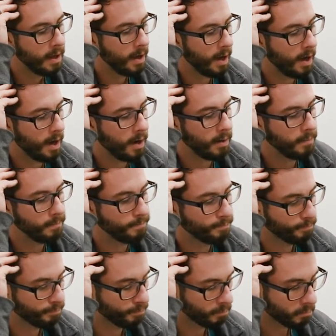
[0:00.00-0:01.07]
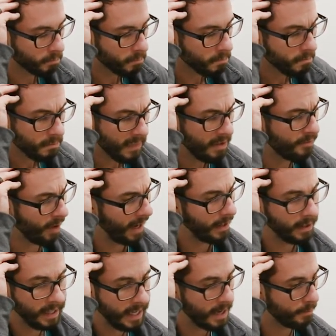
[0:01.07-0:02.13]
Um,
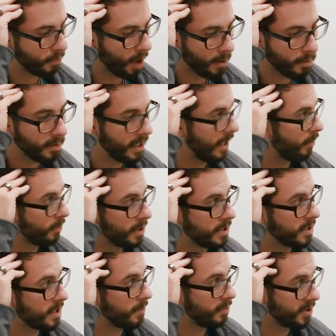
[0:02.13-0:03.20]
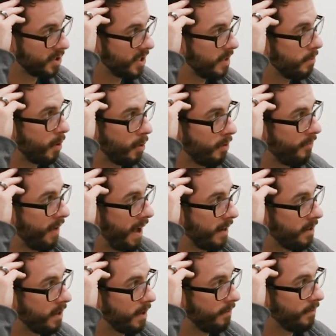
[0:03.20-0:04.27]
frankly, it probably increases the placebo
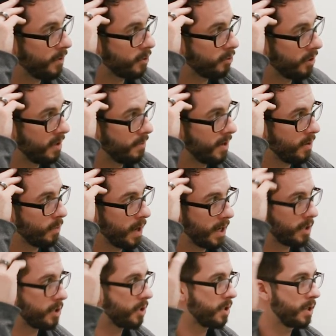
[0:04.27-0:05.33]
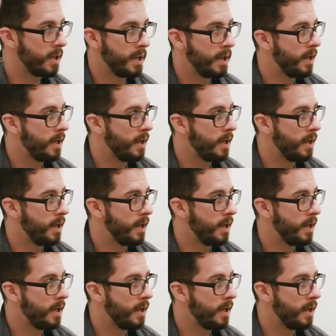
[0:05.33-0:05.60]
effect of the treatment, which,